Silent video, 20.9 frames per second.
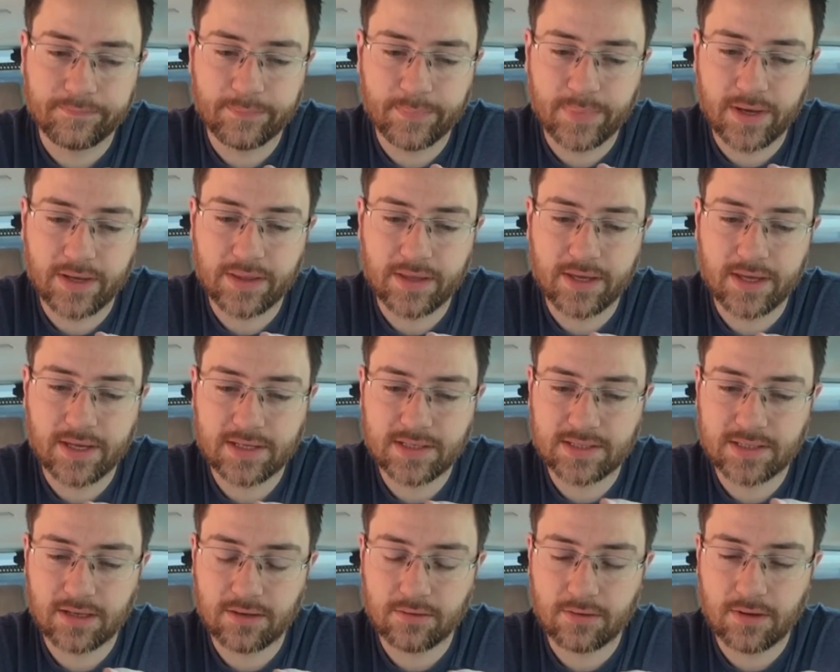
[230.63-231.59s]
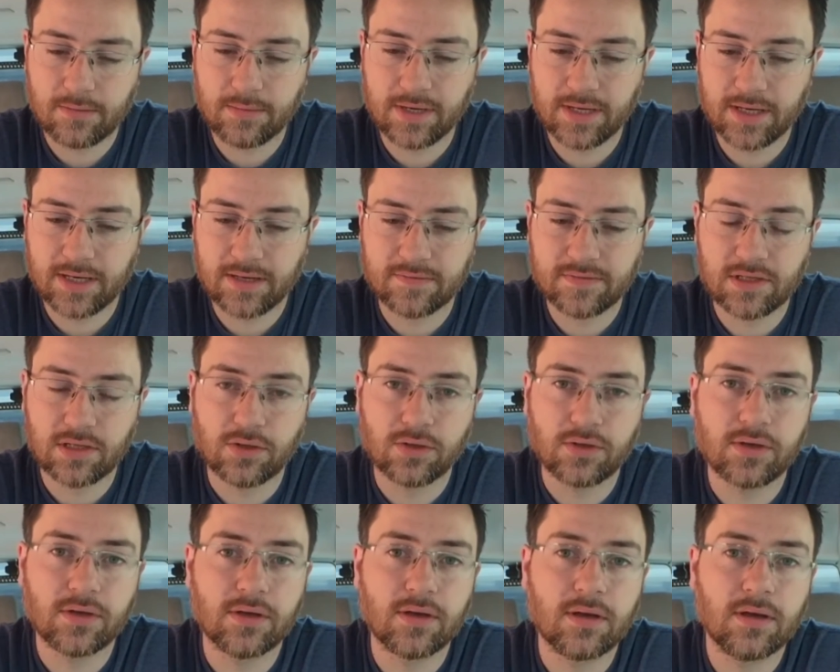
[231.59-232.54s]
back there, so I'm going to have to
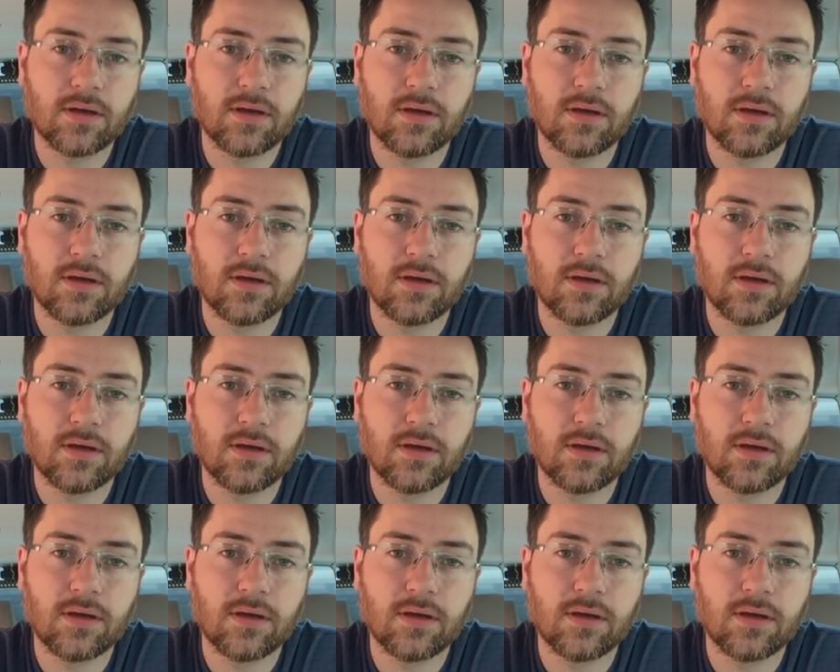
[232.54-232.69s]
look at